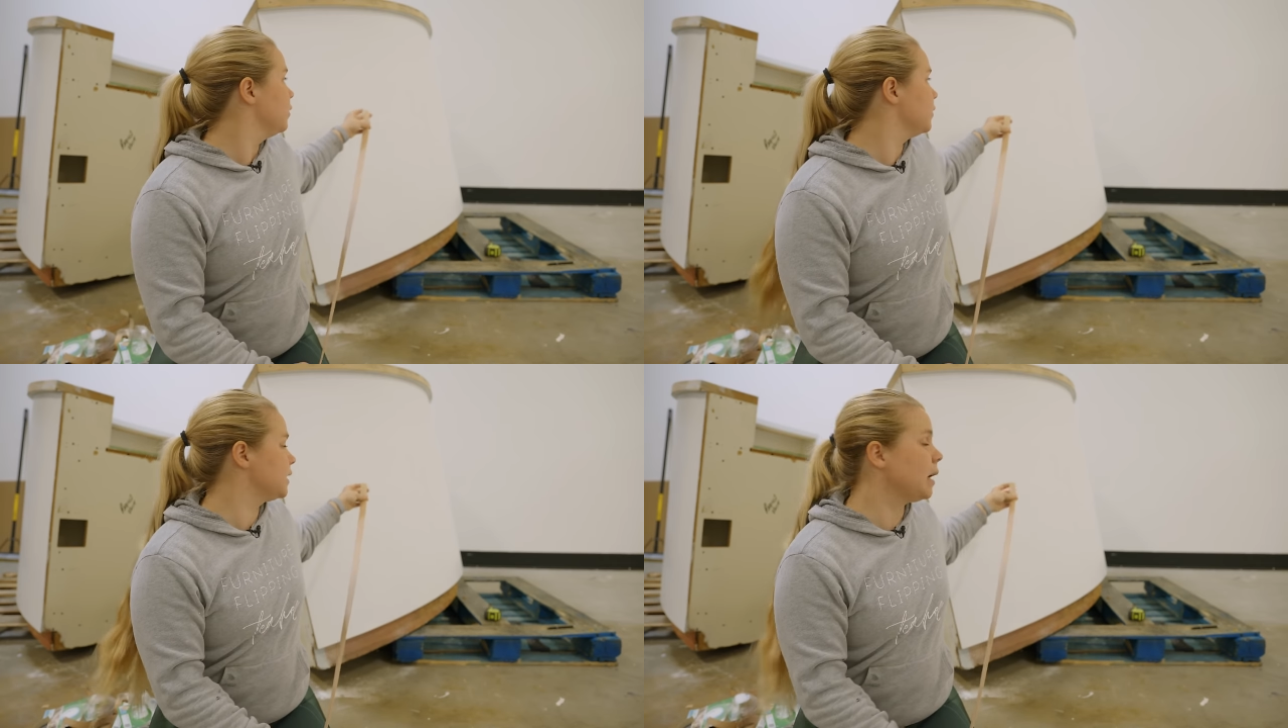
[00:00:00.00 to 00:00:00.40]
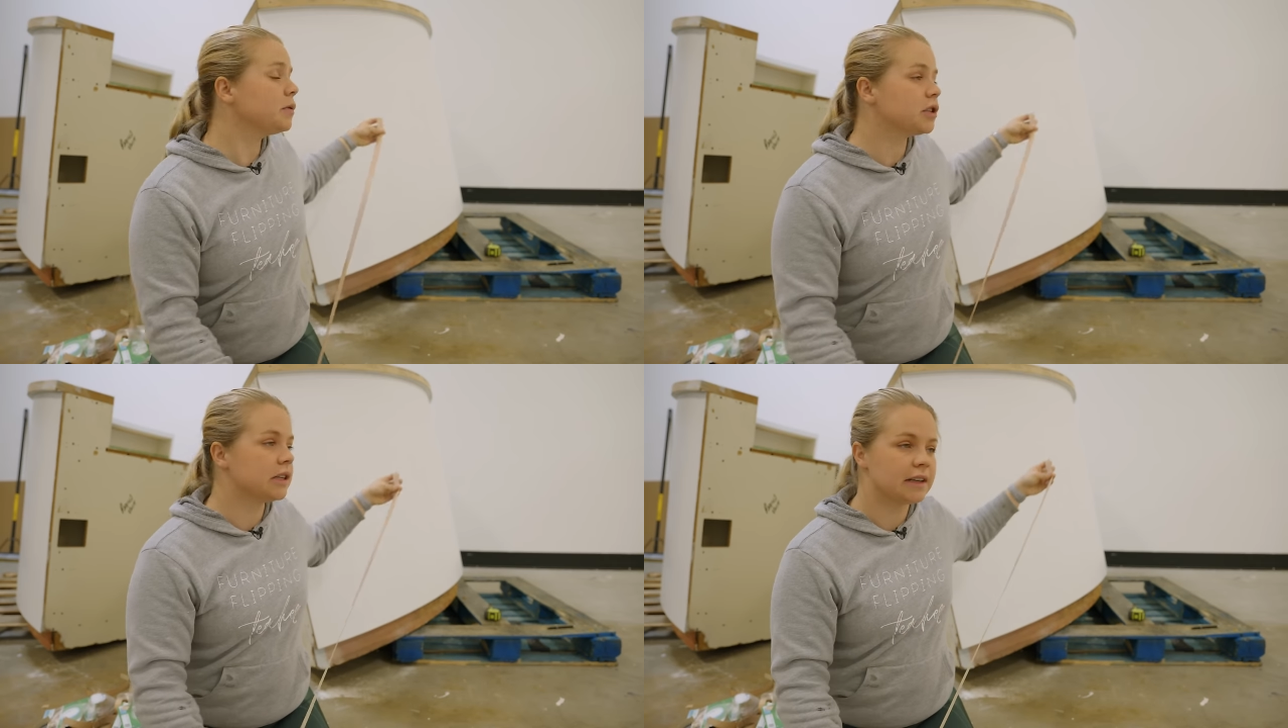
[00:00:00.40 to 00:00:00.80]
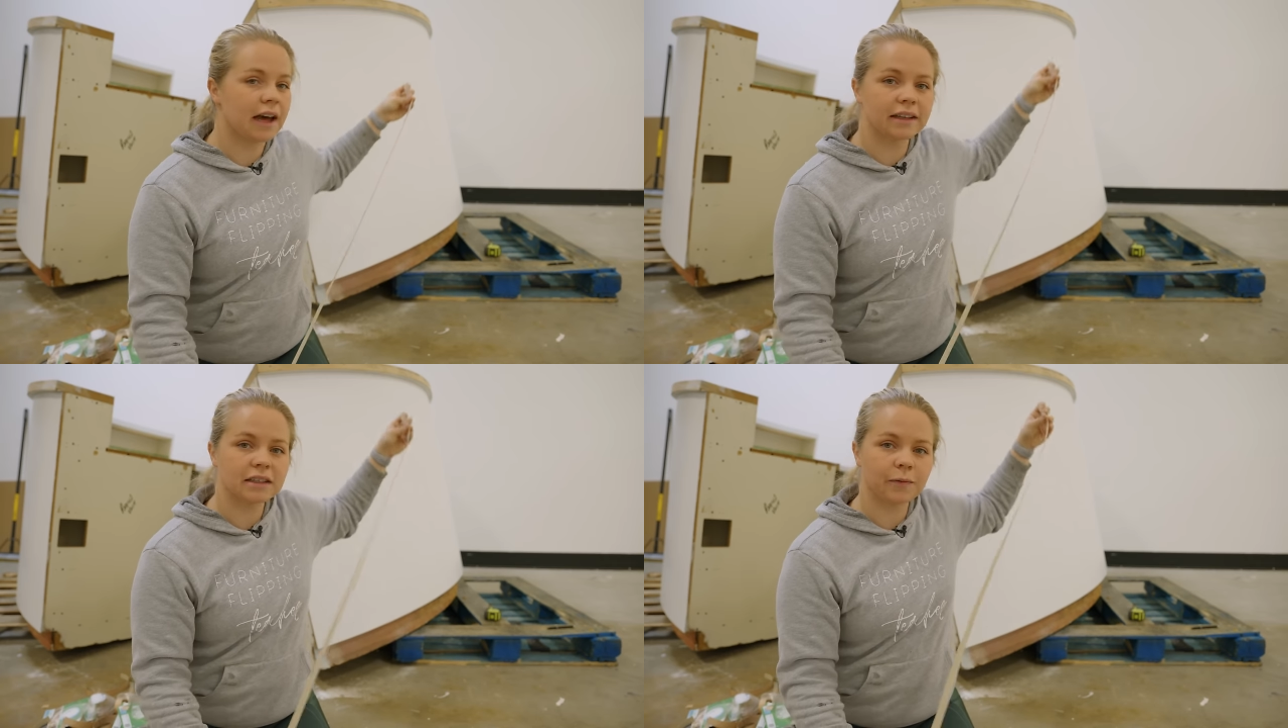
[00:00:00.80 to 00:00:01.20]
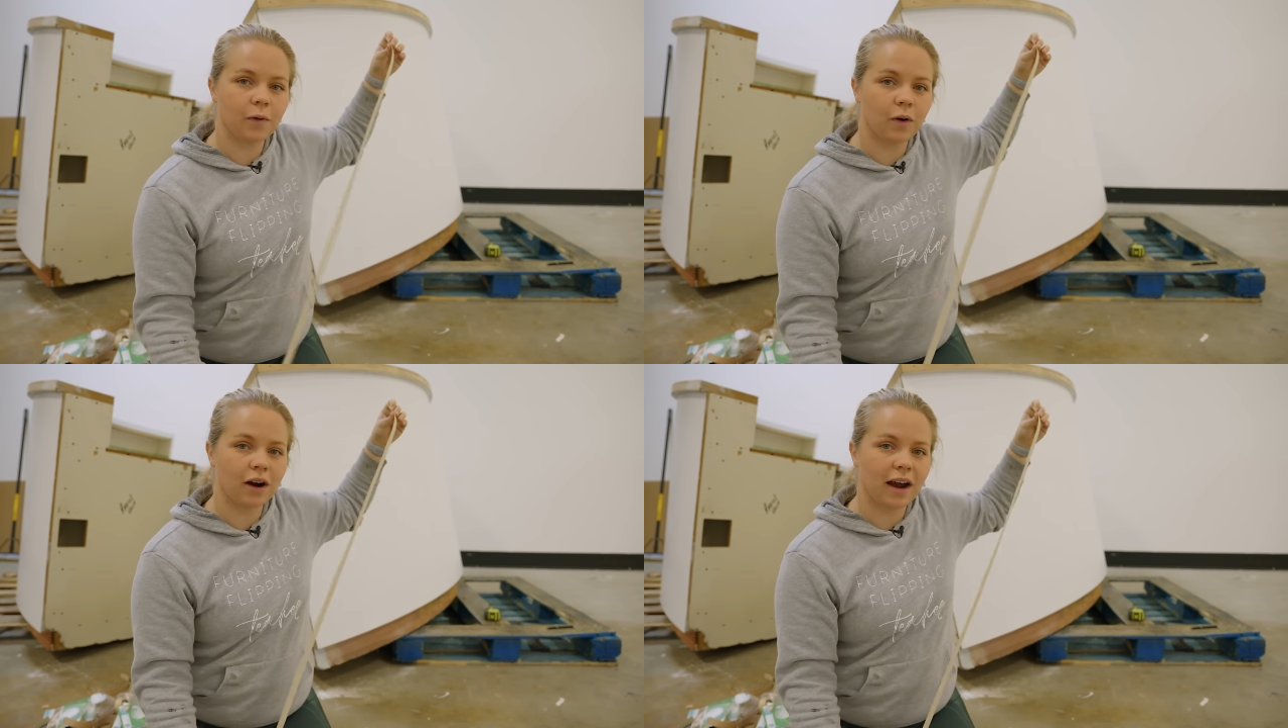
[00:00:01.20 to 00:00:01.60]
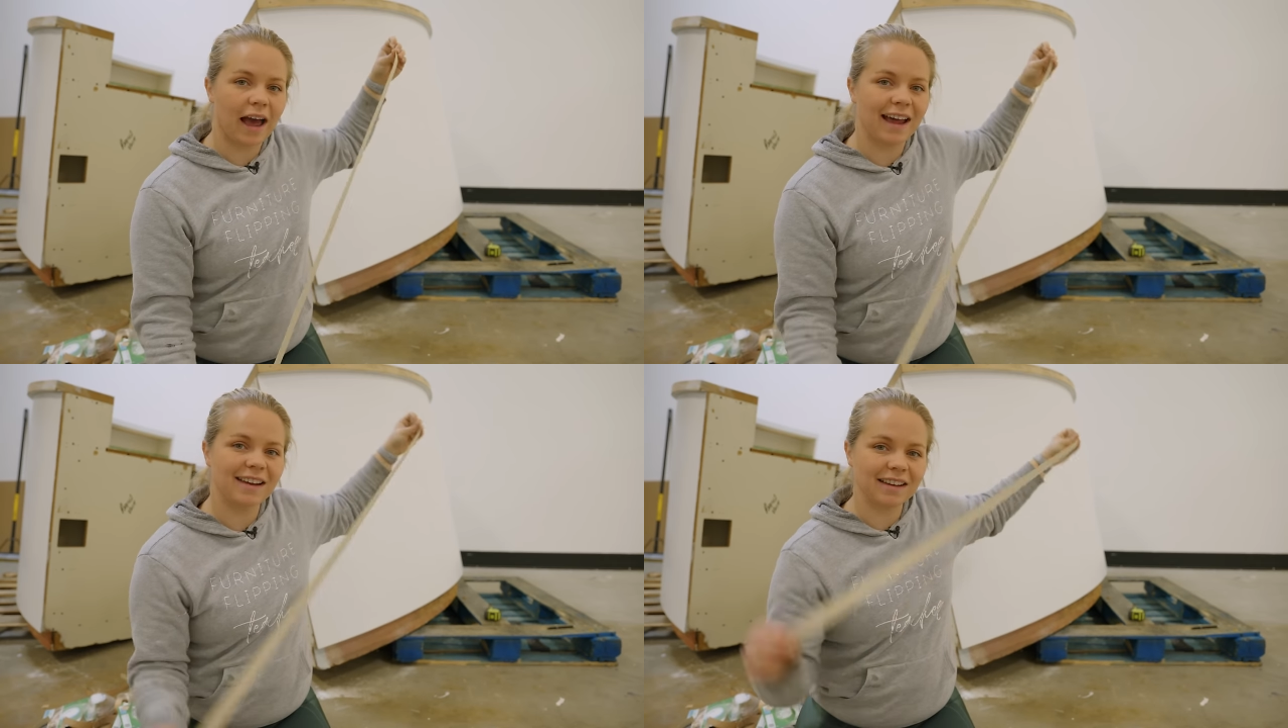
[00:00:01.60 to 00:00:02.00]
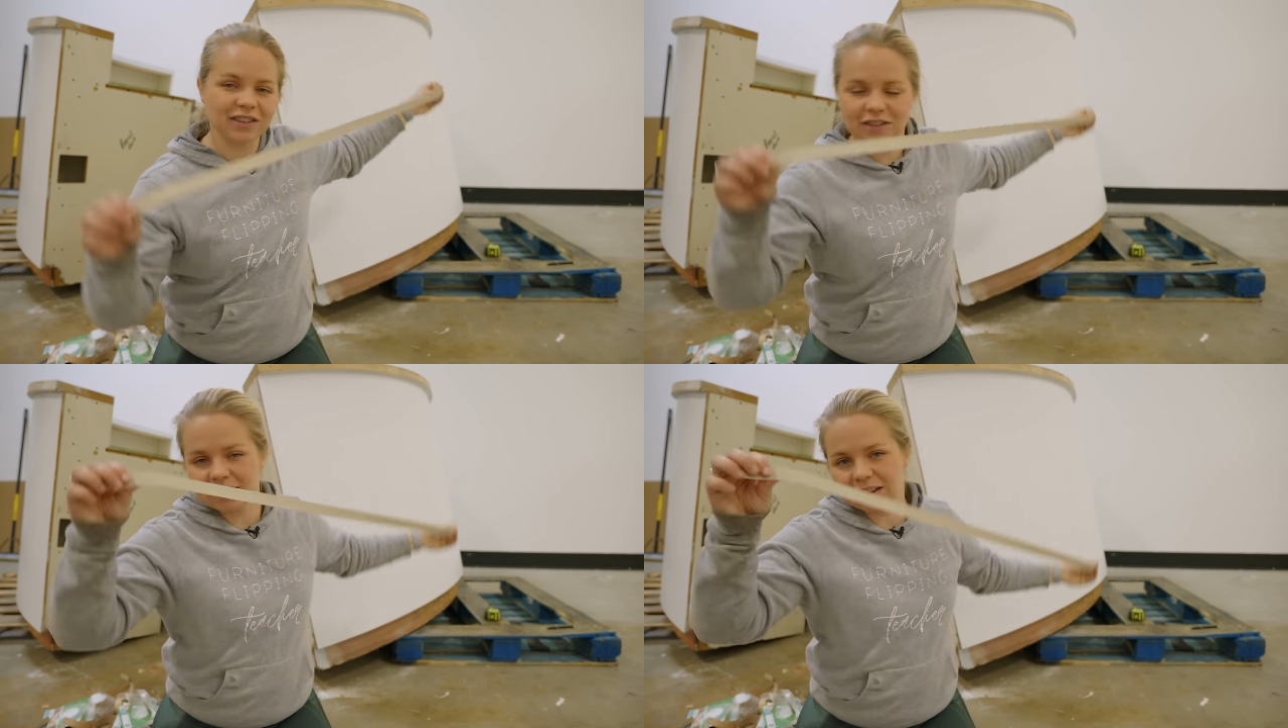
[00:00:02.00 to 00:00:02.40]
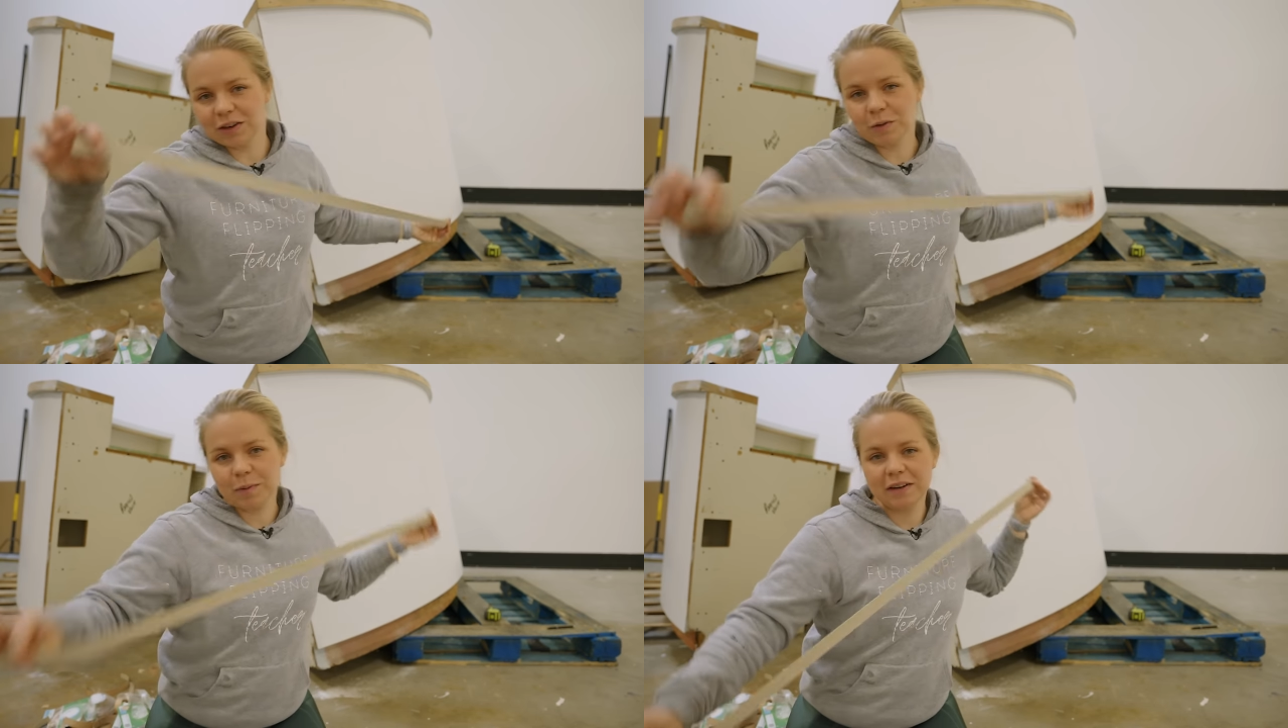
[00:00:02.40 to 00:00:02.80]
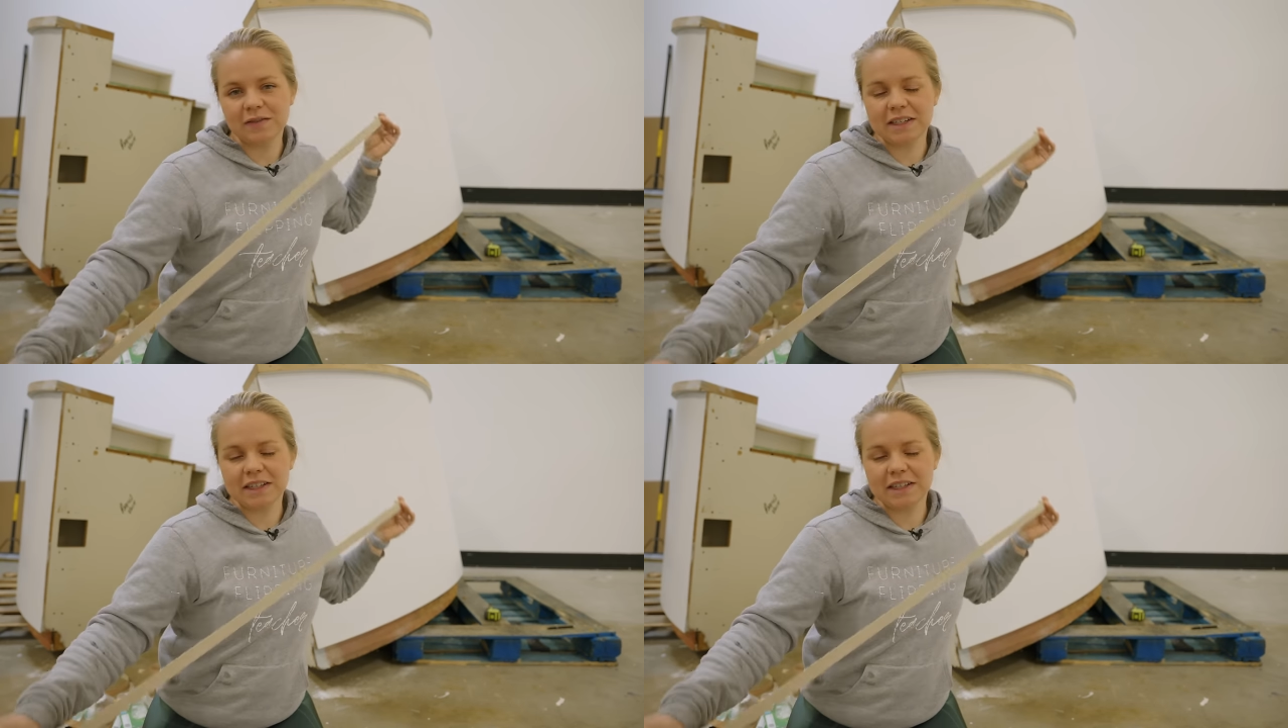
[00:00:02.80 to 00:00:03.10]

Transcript: reception desk for adding just a little bit of